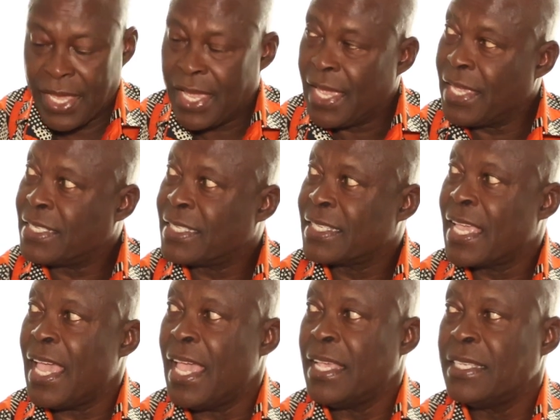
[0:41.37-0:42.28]
His
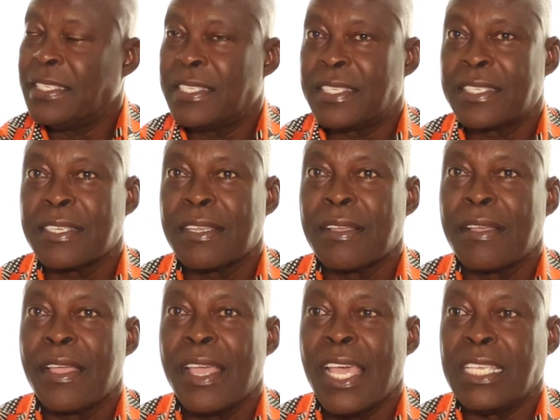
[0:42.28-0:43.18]
case
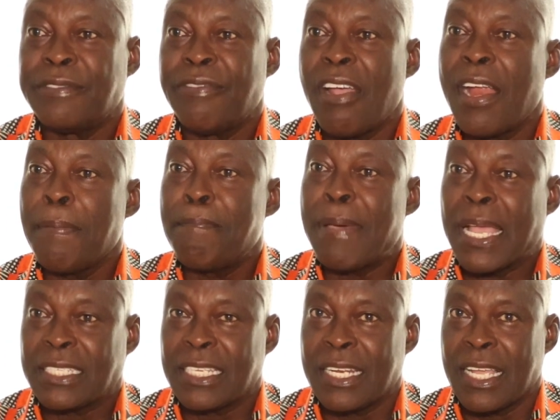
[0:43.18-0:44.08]
is very
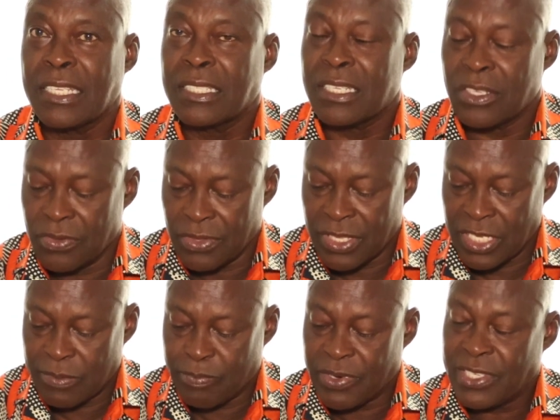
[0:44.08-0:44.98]
pertinent to
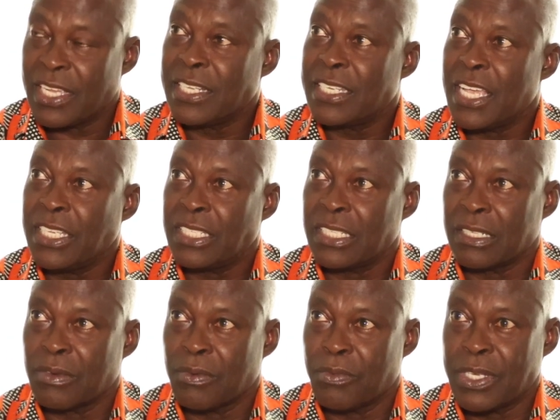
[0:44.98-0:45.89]
this
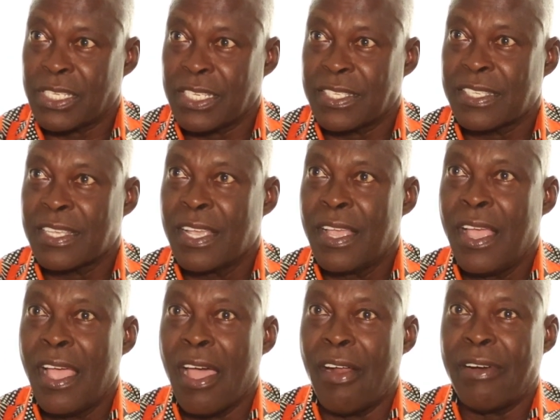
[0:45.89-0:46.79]
presentation, which is
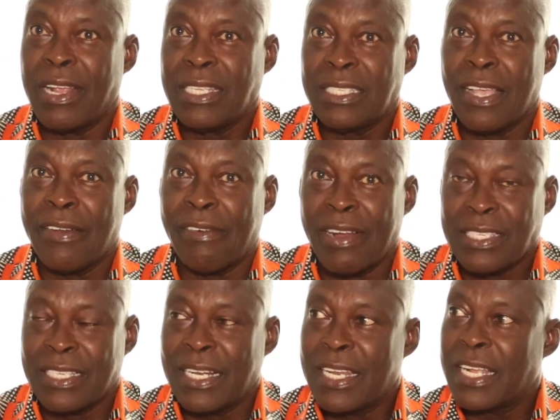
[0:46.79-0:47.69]
a
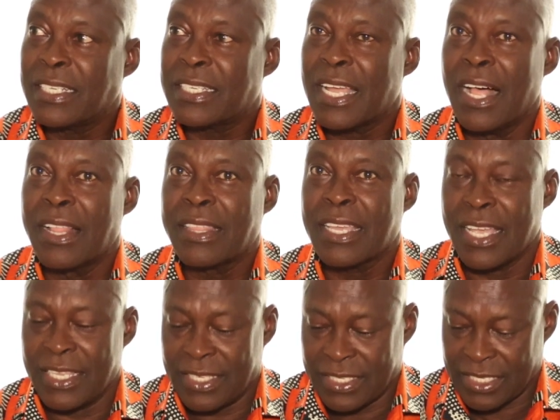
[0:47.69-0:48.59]
resilient
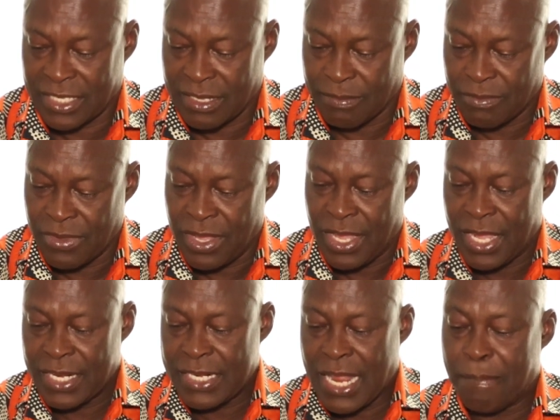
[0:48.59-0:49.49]
healthcare system
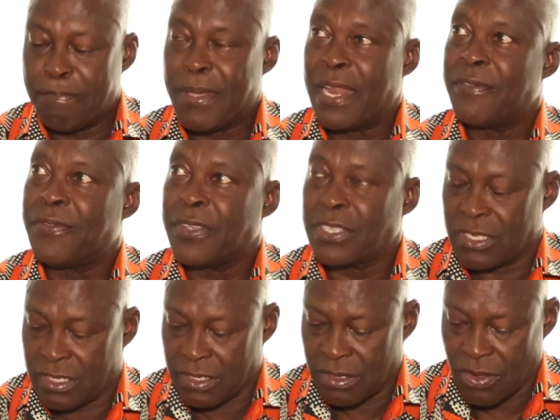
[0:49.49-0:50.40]
that
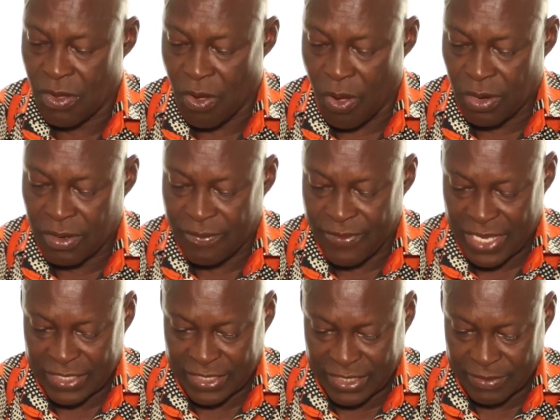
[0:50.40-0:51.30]
benefits all of
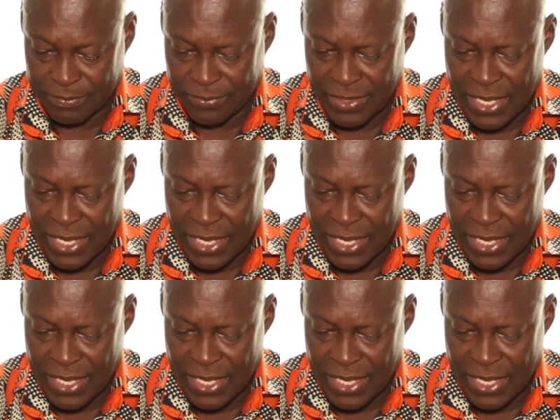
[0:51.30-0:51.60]
us.